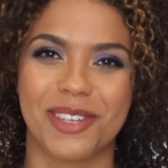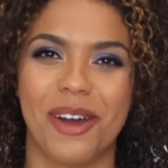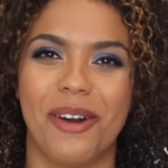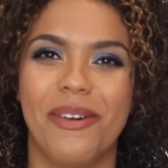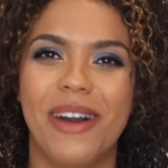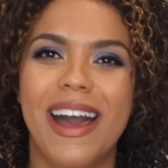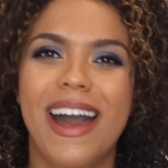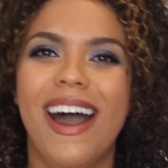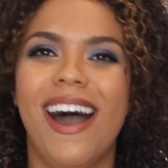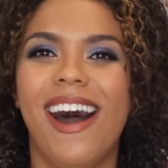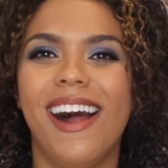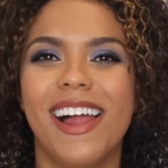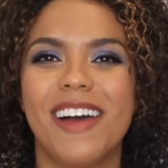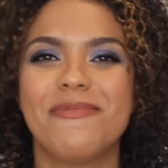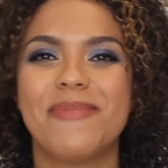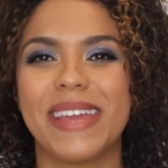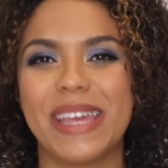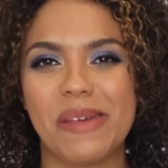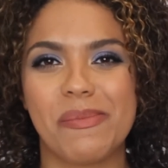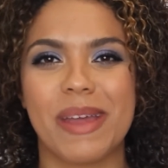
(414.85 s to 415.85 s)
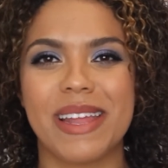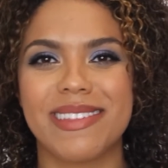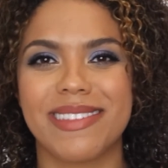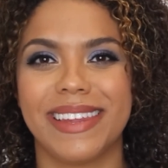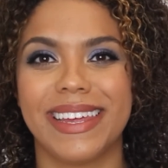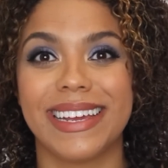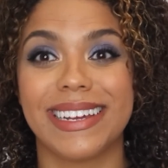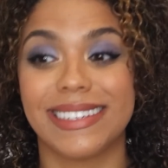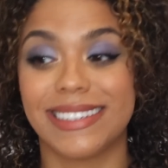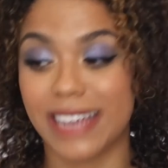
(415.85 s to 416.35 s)
so I'll have my Ebates
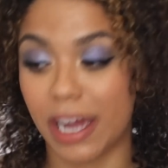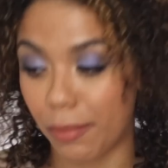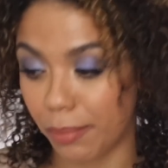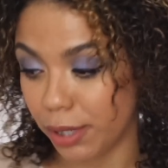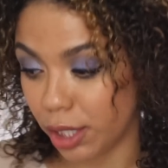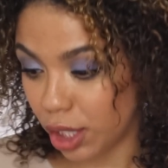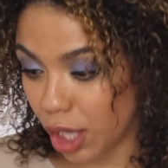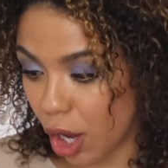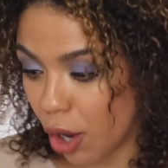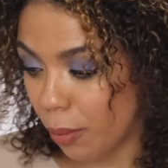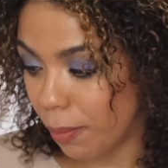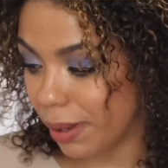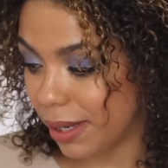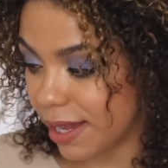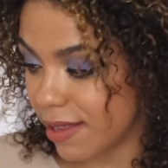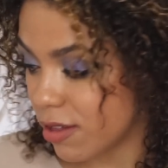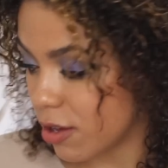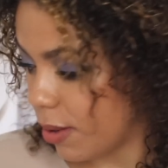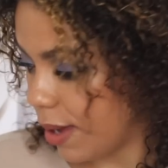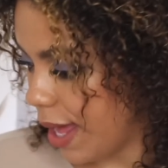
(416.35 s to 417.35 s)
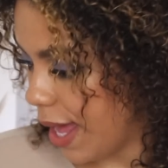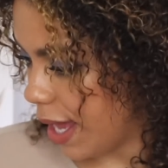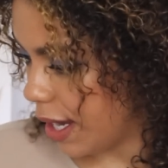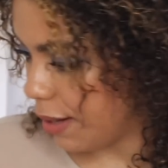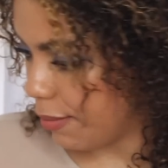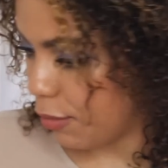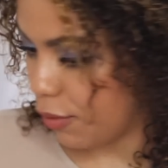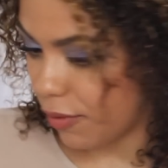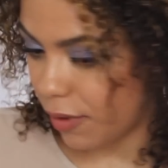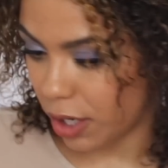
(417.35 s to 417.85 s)
link down below but let's go
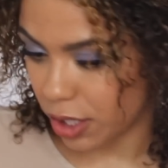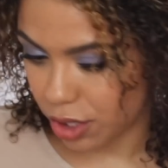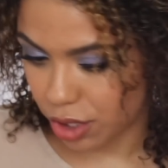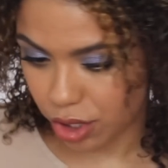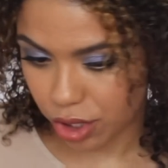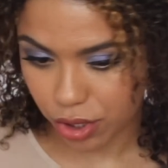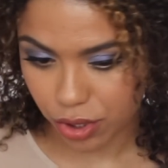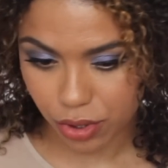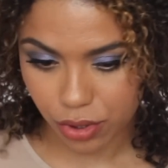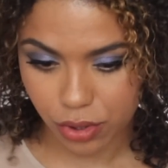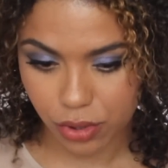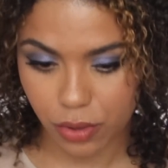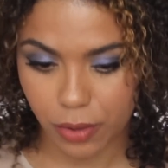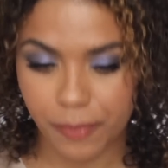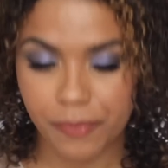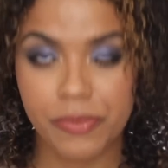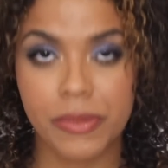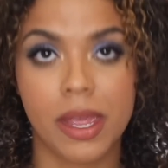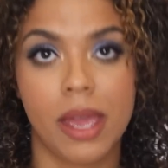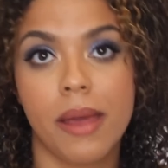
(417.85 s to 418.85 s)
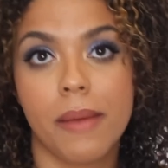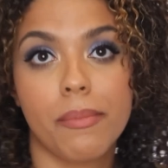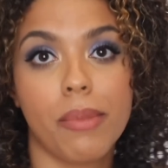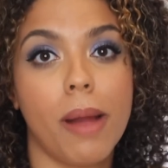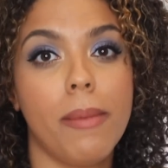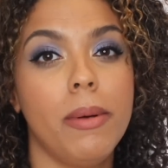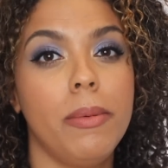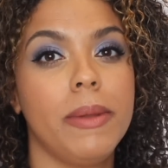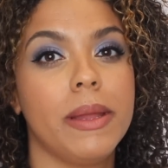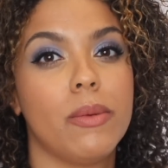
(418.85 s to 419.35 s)
ahead and move on to
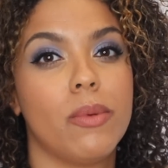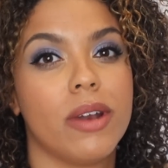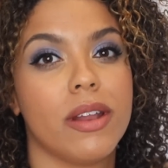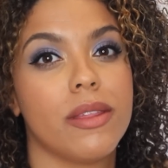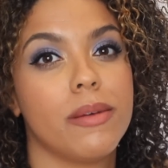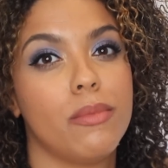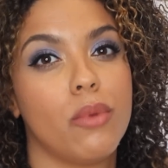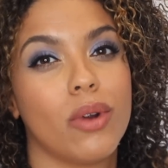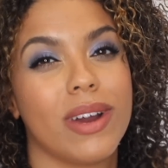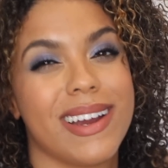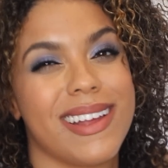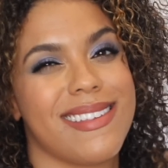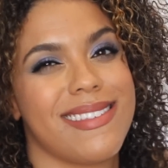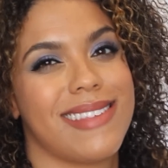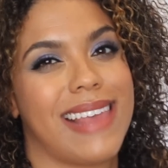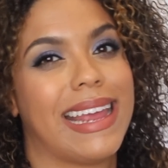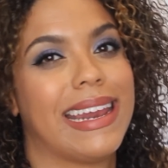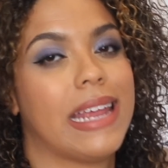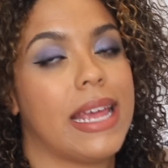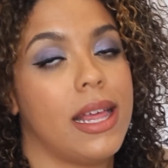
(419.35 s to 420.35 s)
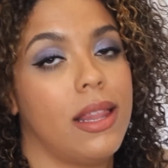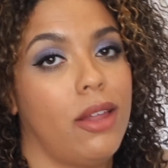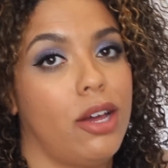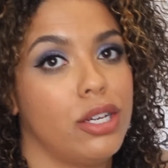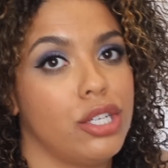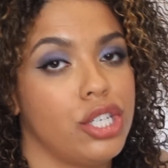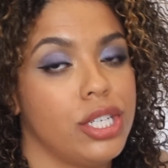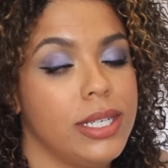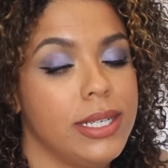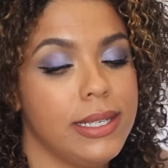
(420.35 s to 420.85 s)
probably one of the more exciting
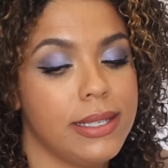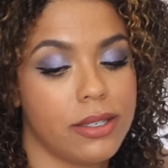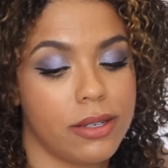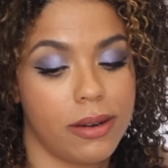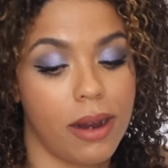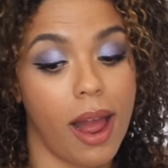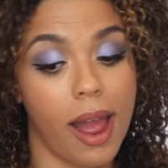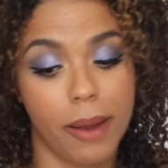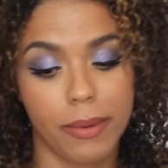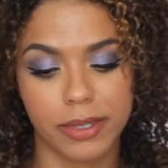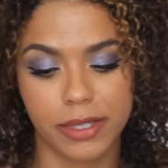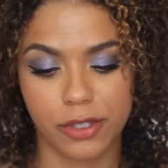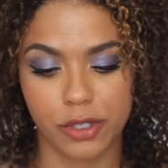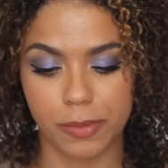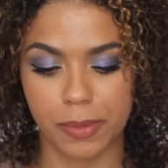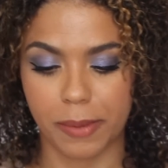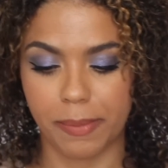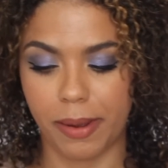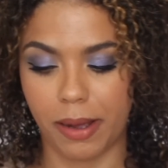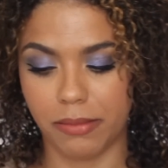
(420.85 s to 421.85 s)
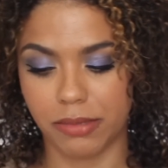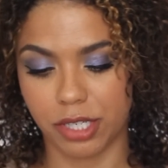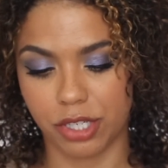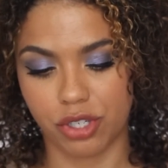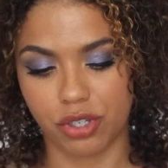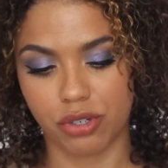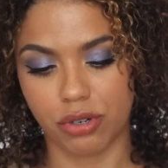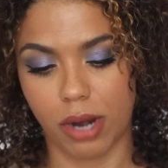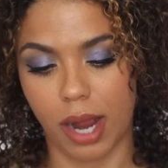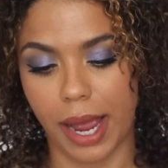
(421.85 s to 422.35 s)
launches or I was super pumped to
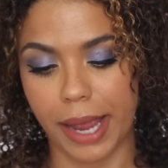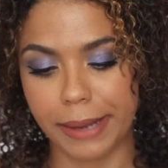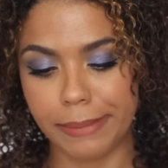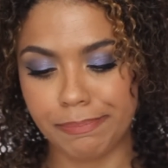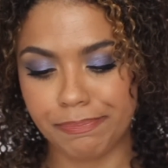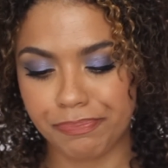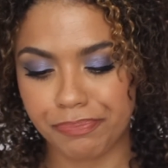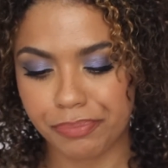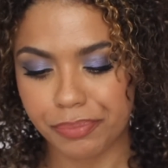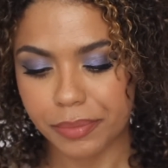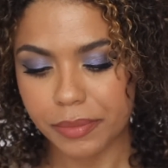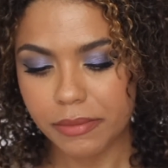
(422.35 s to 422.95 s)
try